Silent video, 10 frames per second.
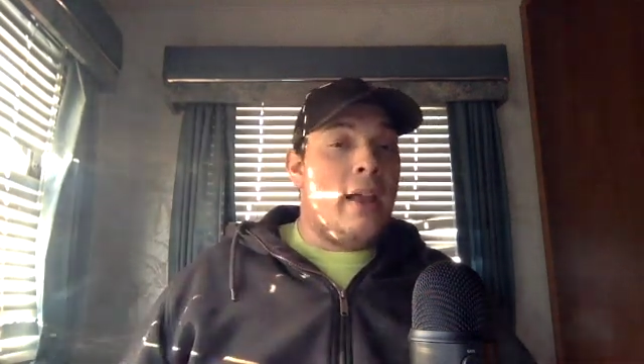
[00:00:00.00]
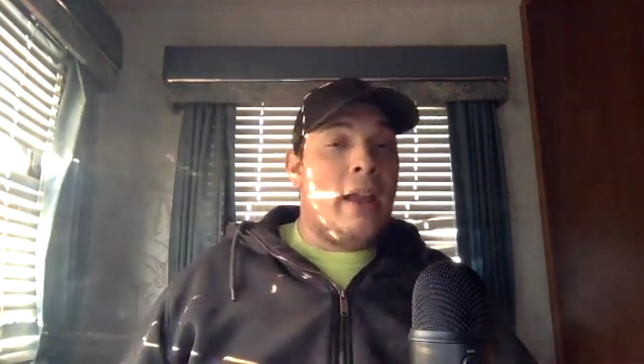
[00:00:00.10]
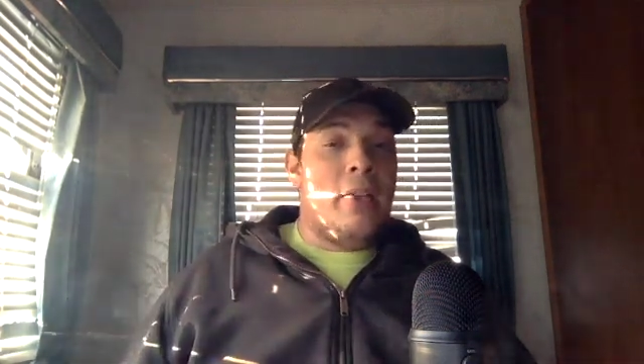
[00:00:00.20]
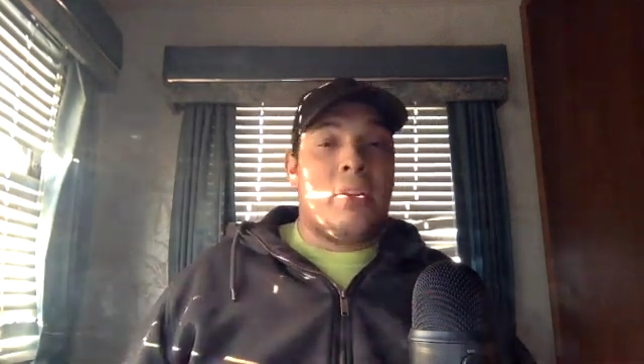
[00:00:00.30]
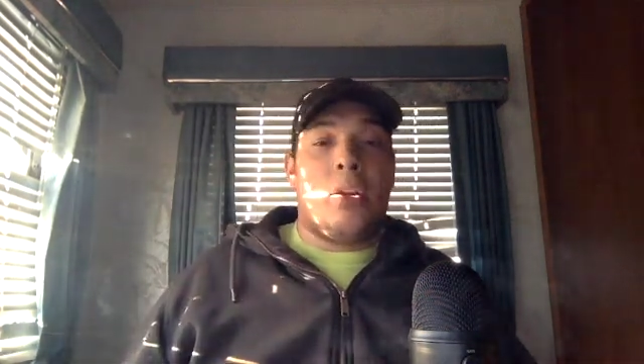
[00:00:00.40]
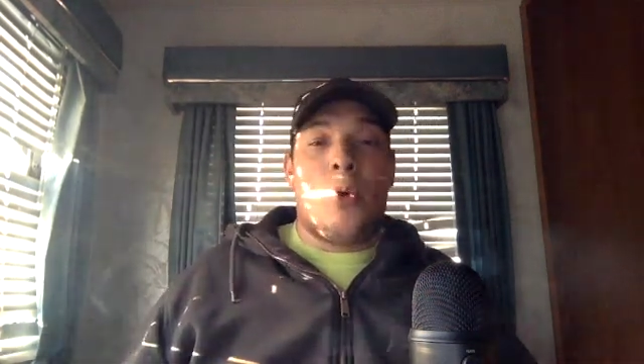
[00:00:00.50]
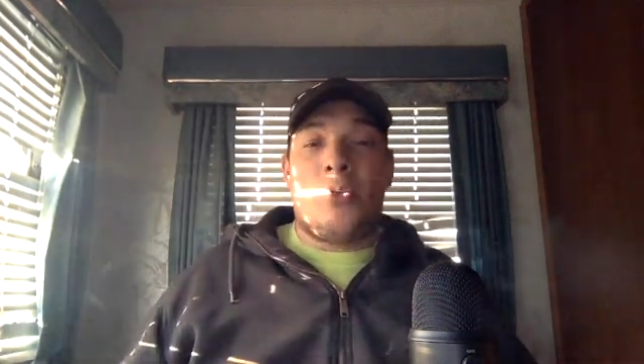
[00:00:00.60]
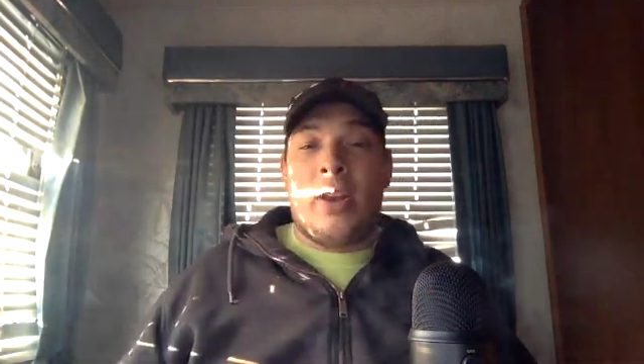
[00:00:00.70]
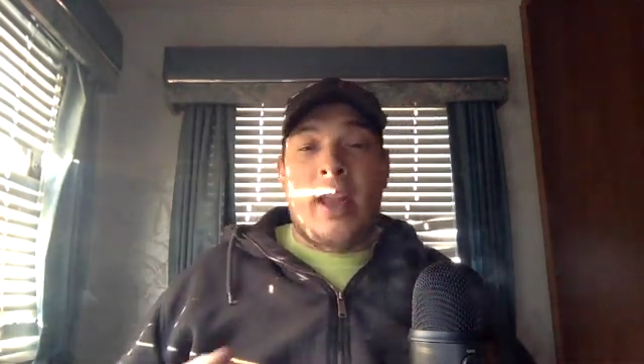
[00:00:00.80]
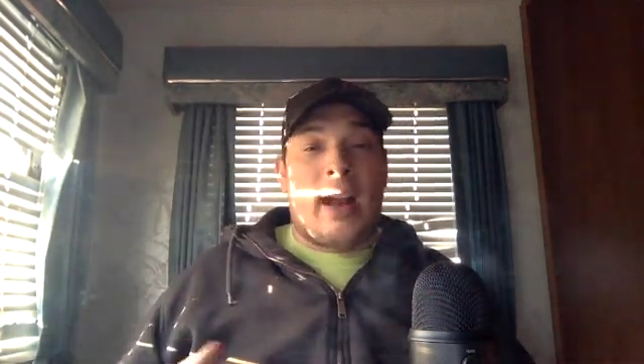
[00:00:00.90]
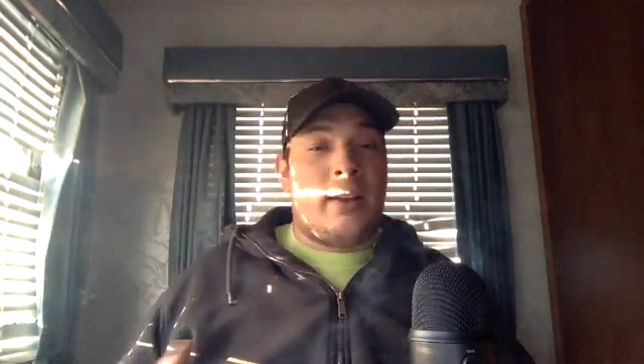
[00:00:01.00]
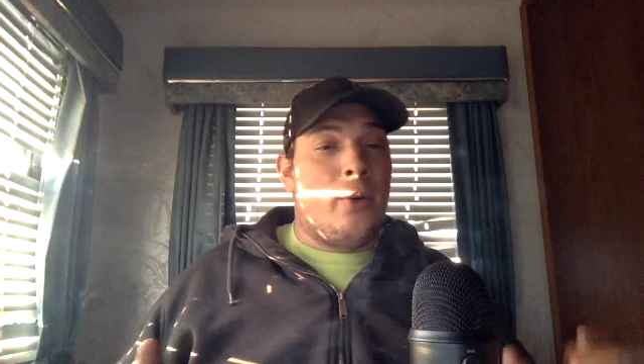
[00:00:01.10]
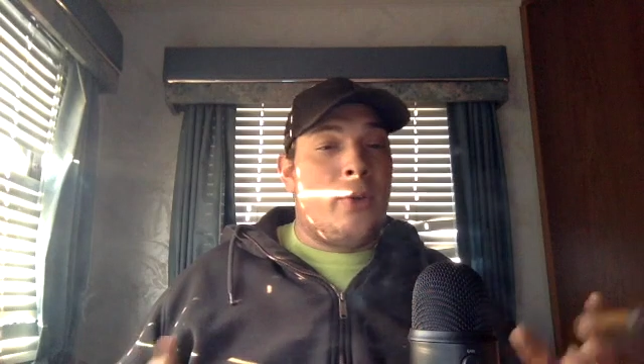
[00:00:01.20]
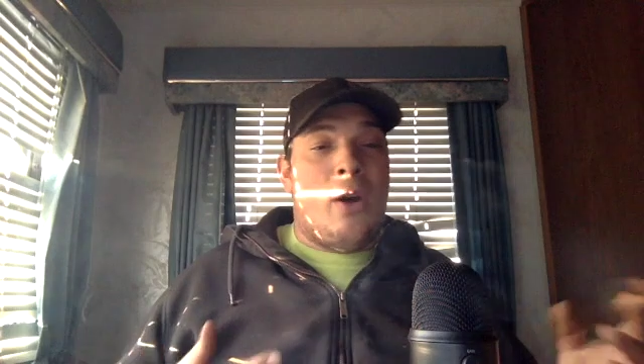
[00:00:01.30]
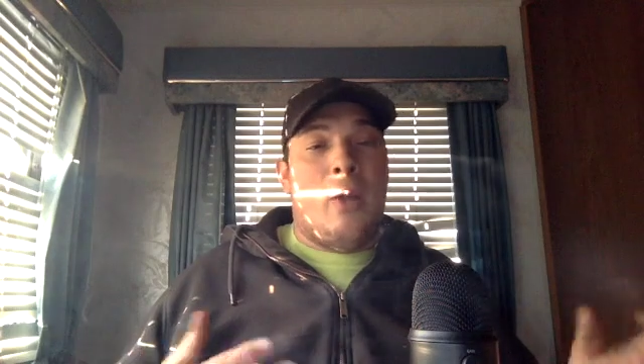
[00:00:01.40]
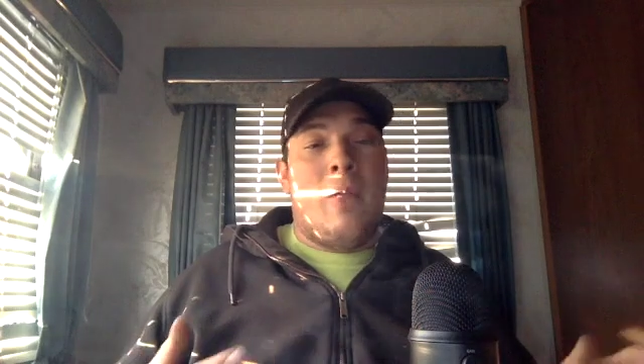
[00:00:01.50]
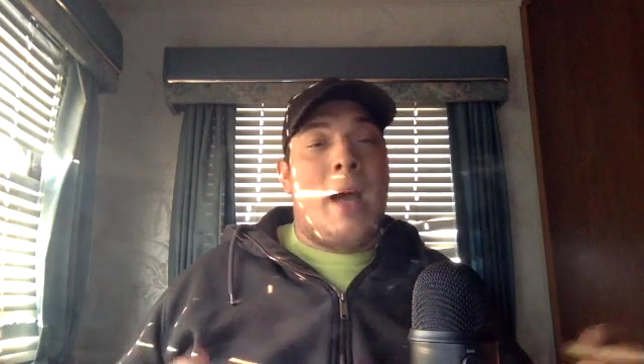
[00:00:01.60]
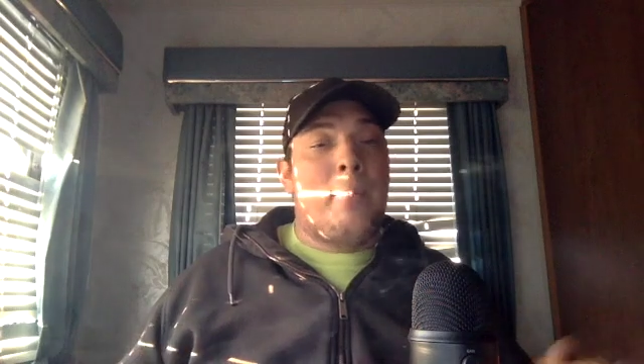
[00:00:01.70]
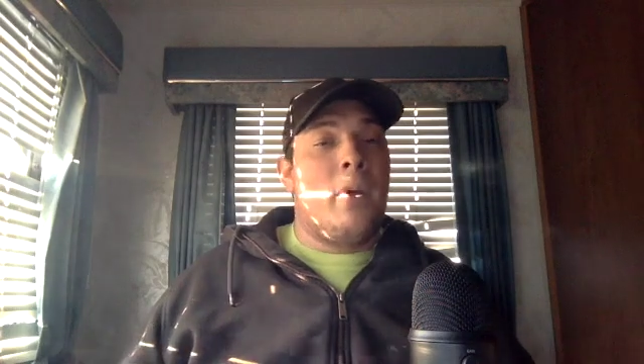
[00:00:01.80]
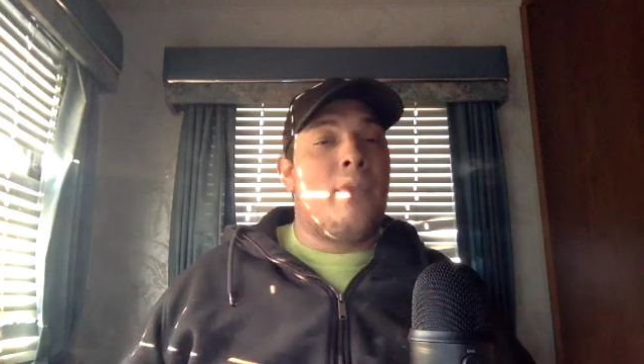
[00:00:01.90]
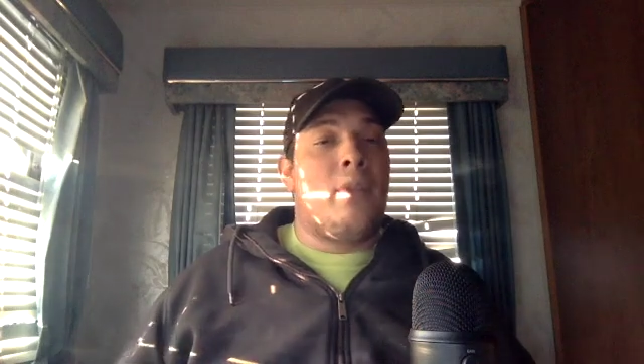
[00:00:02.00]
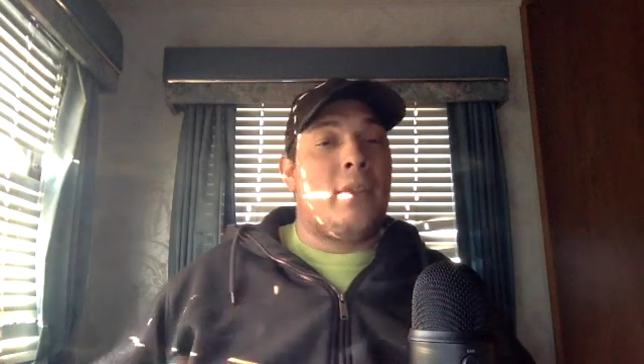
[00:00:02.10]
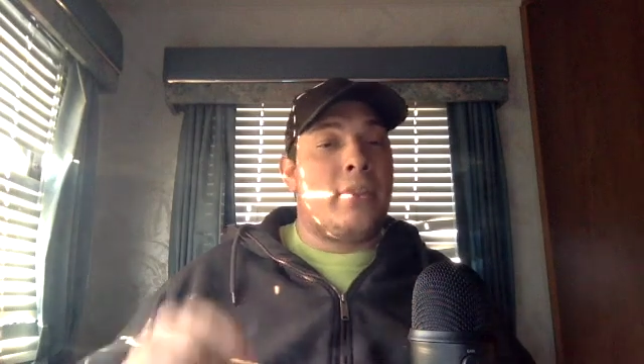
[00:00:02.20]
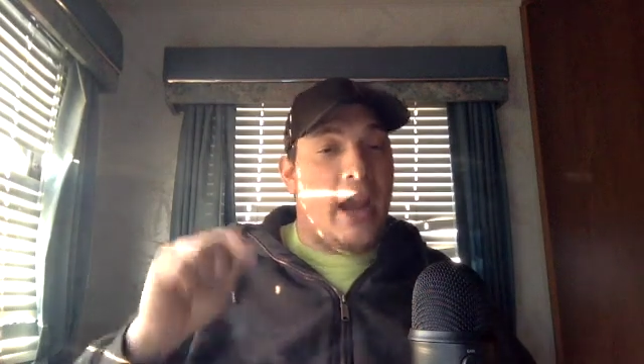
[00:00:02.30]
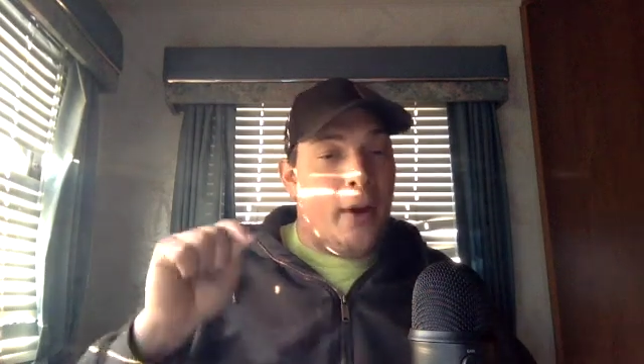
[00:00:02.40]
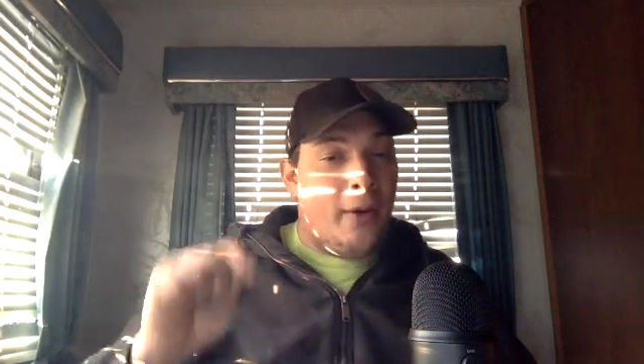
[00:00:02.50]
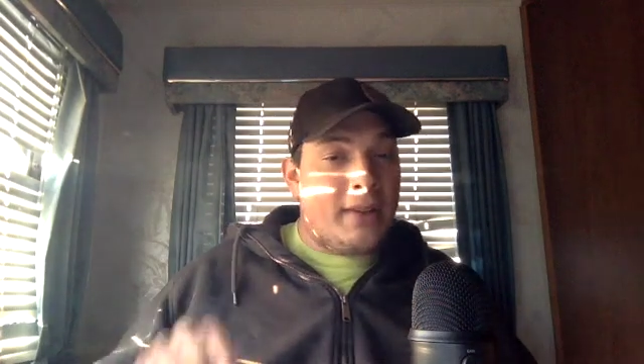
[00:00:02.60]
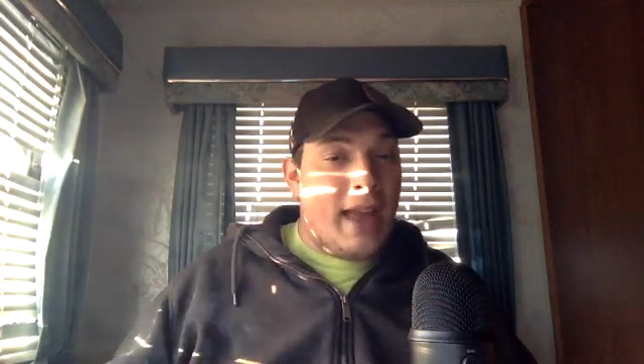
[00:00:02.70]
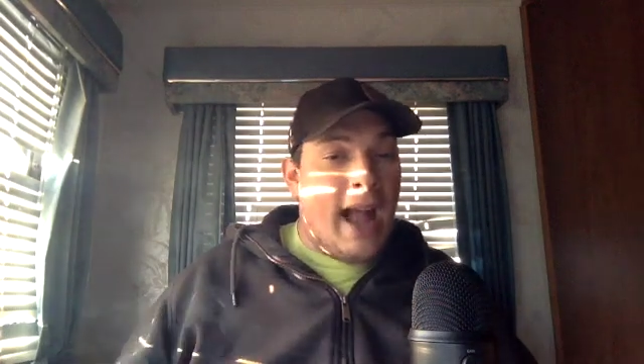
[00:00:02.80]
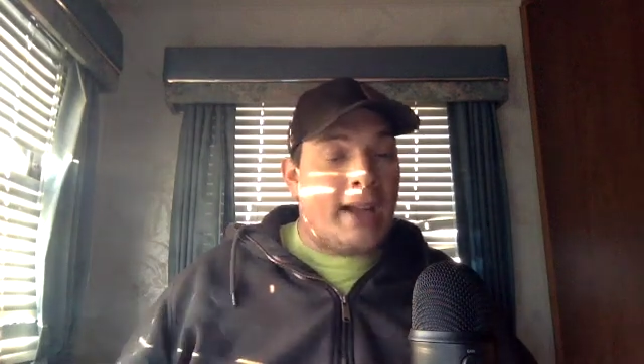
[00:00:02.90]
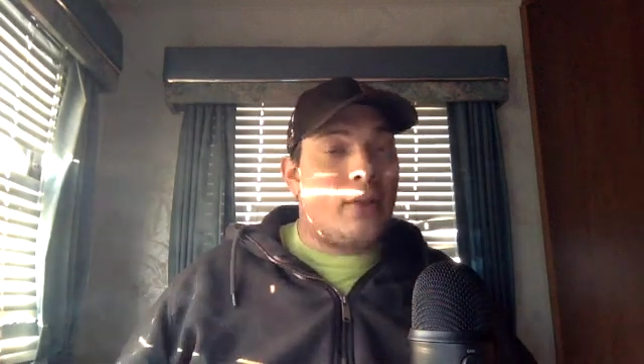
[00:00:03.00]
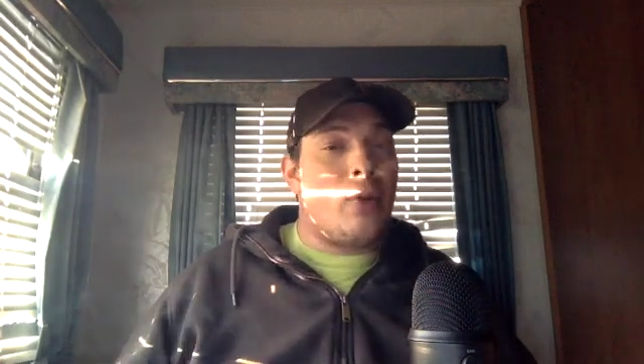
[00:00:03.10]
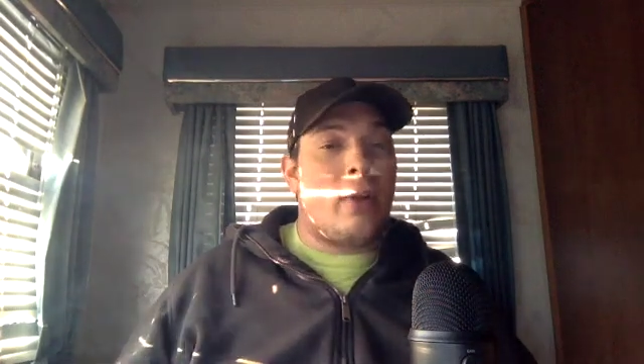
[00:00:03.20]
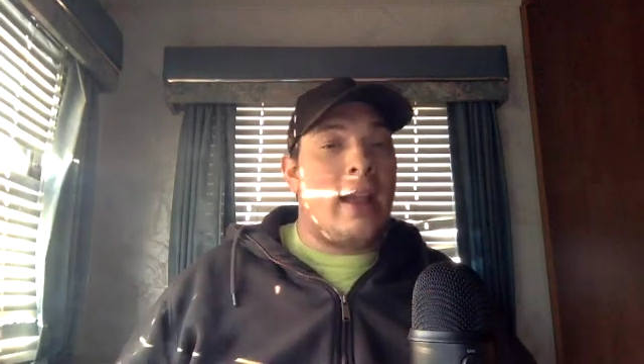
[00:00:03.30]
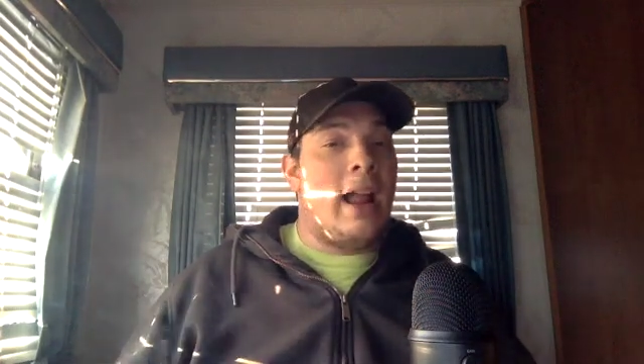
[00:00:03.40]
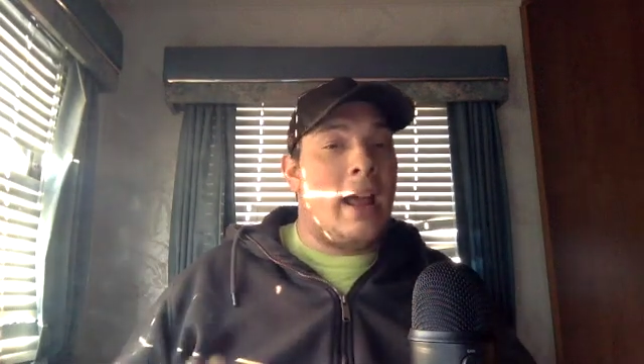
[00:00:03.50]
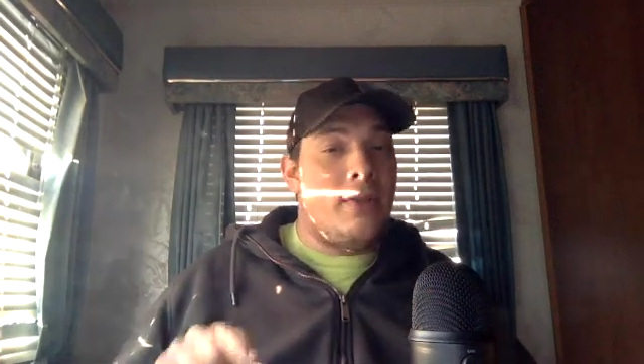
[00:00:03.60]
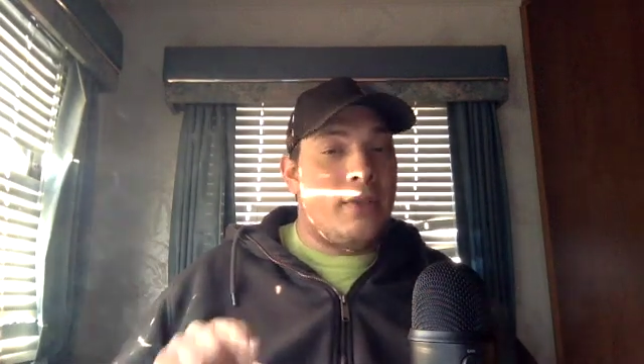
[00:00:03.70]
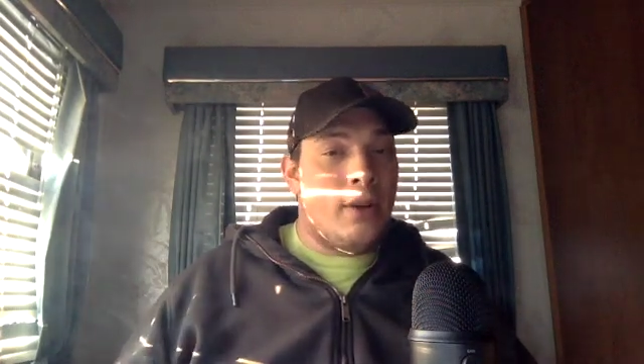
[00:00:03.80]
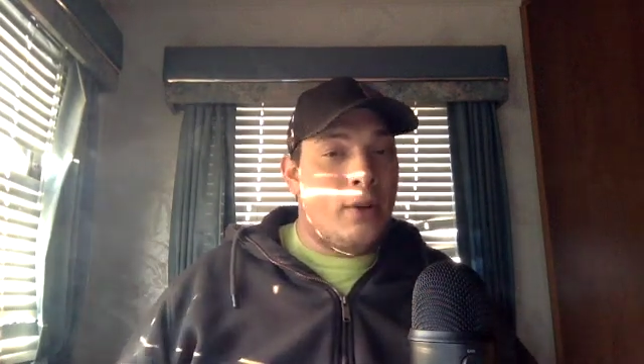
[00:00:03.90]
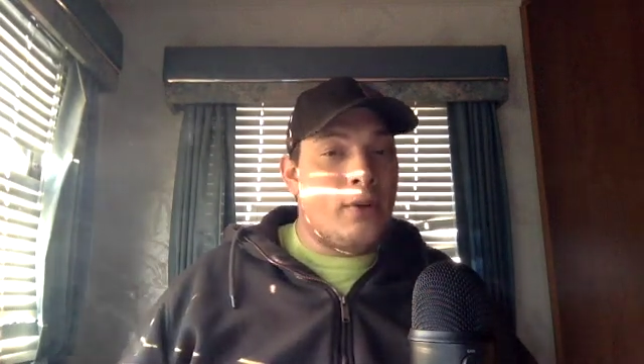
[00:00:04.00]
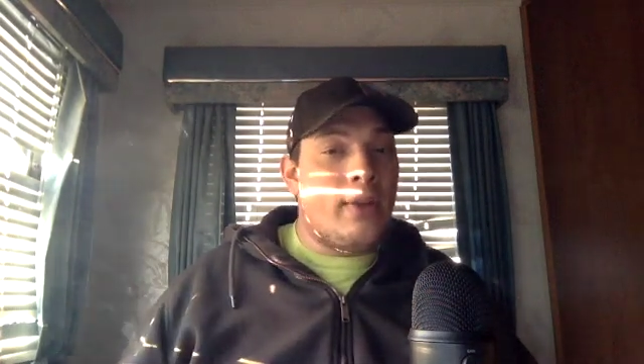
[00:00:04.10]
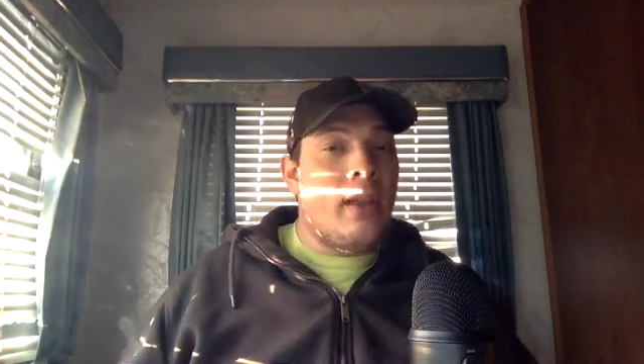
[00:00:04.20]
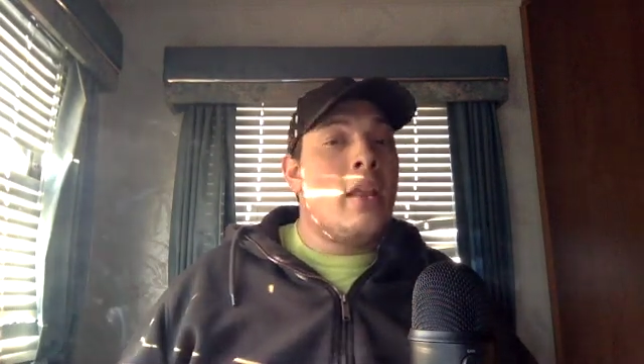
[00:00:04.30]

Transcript: and the Ghost connectors and all that, but the Terran Tactical Kit I have used,